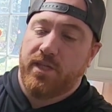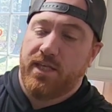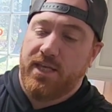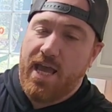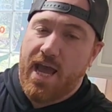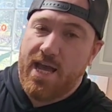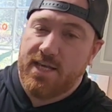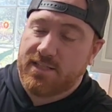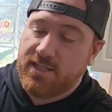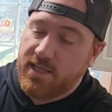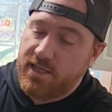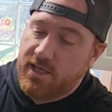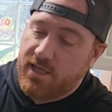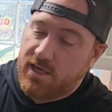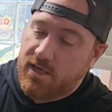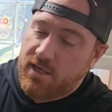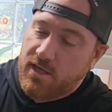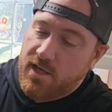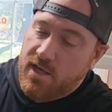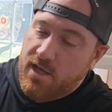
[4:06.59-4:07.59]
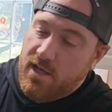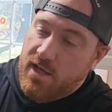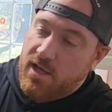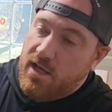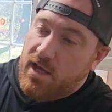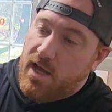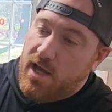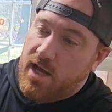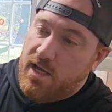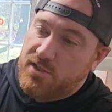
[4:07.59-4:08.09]
gasket here
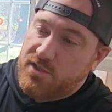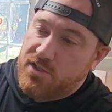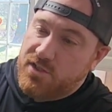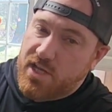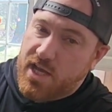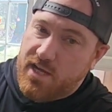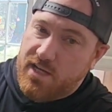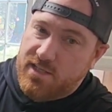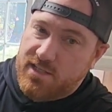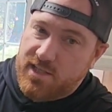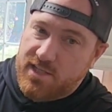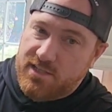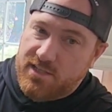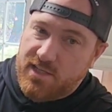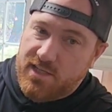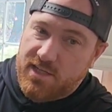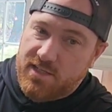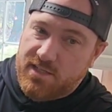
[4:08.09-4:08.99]
just kind of sits in.